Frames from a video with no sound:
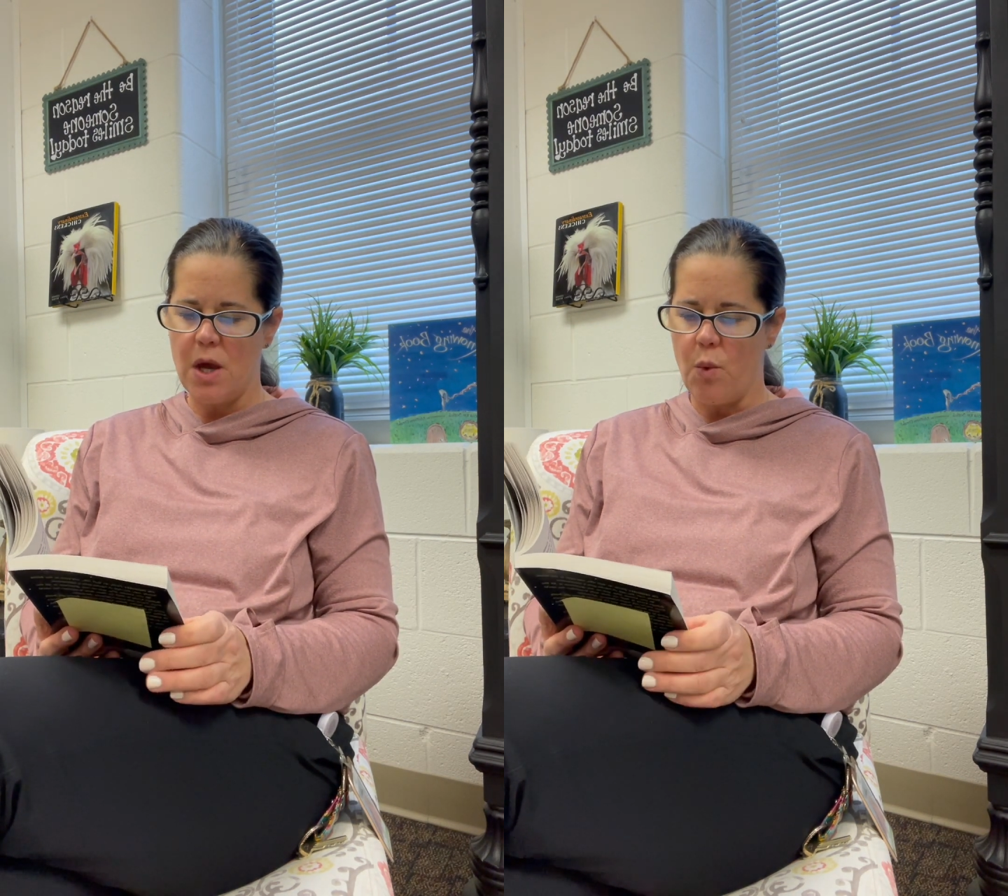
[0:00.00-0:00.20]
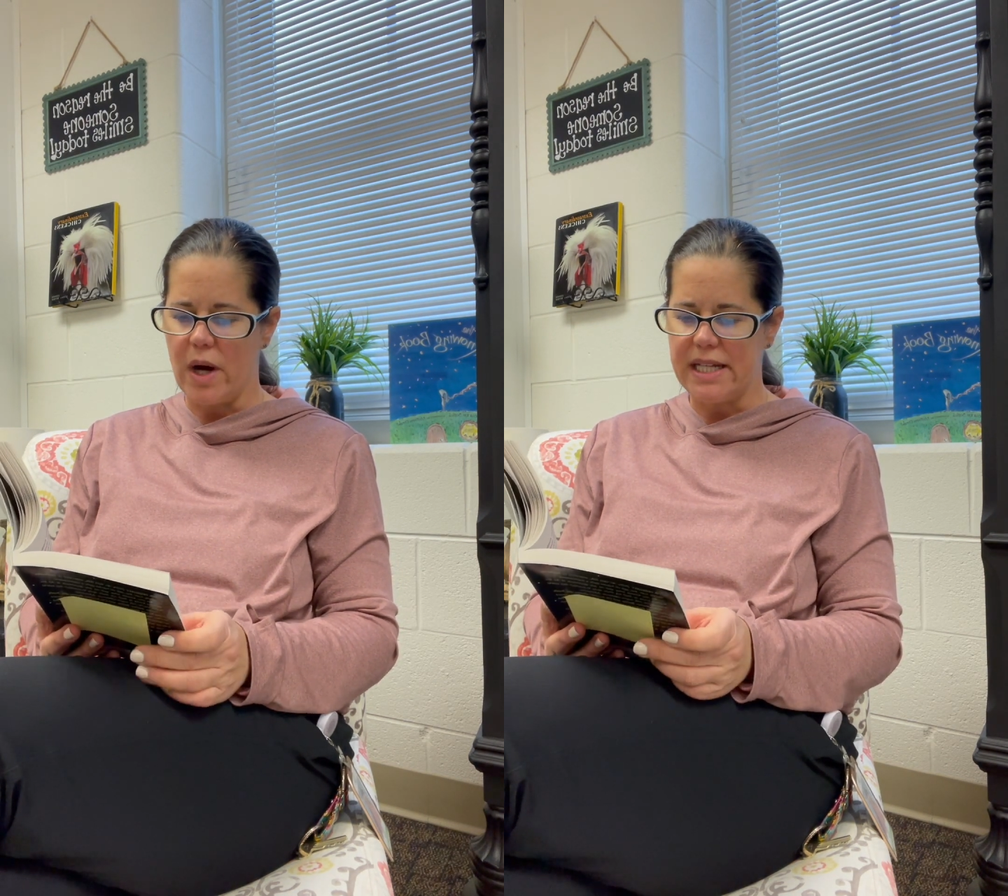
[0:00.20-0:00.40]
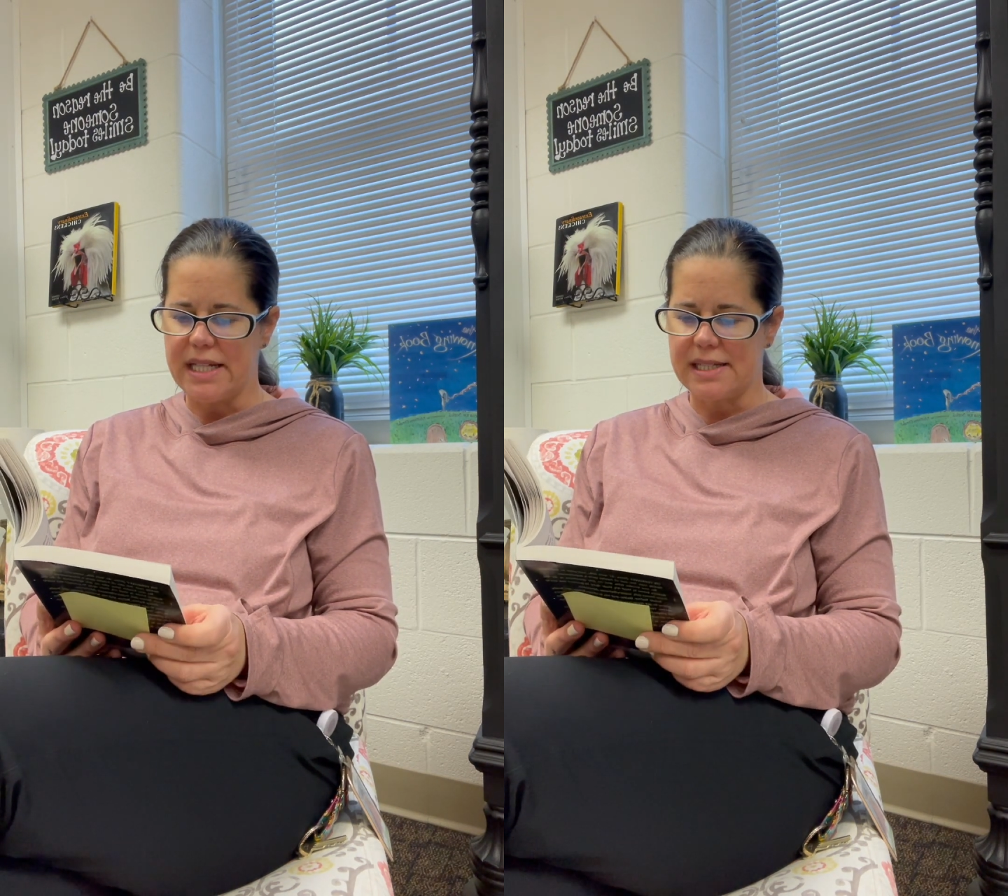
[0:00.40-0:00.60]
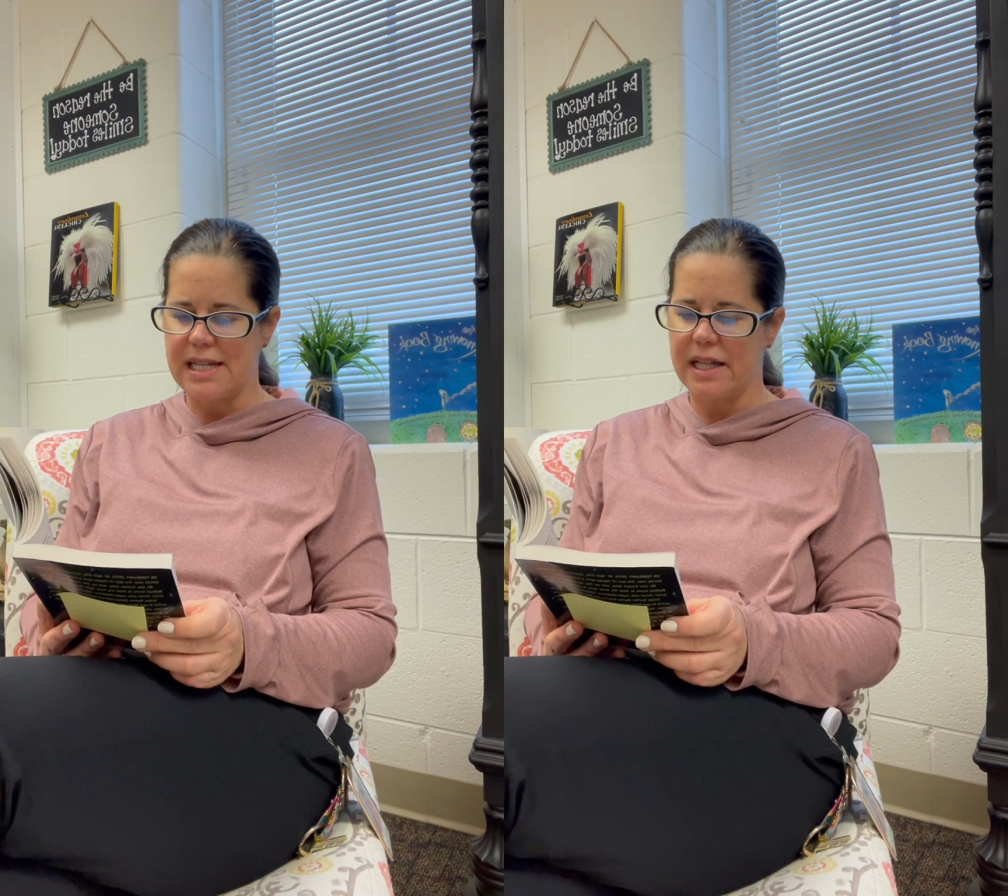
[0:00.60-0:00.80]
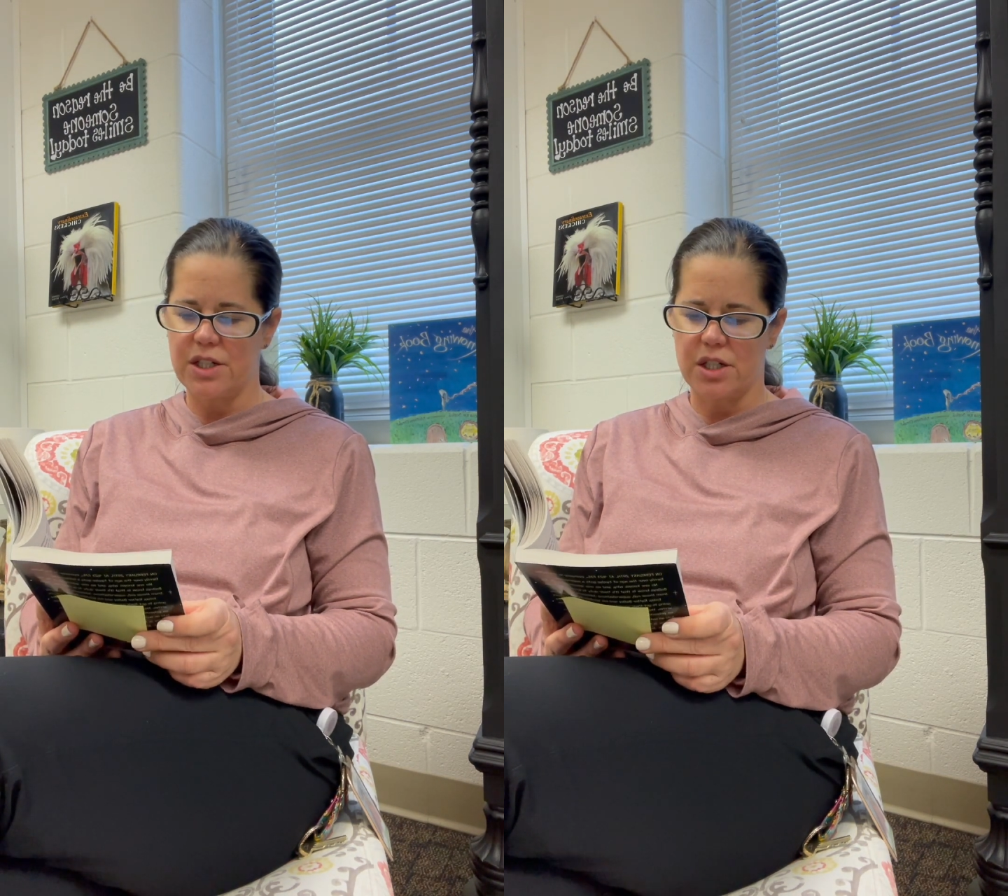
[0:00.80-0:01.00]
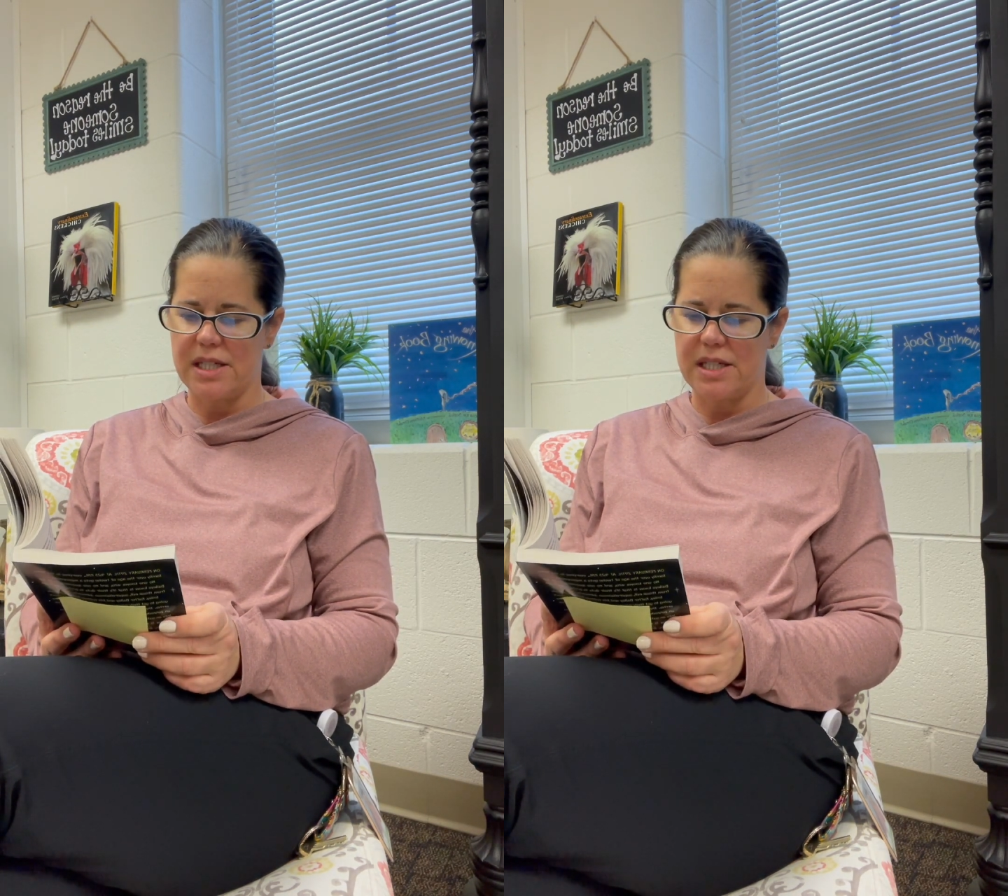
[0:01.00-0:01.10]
Juanita sat at her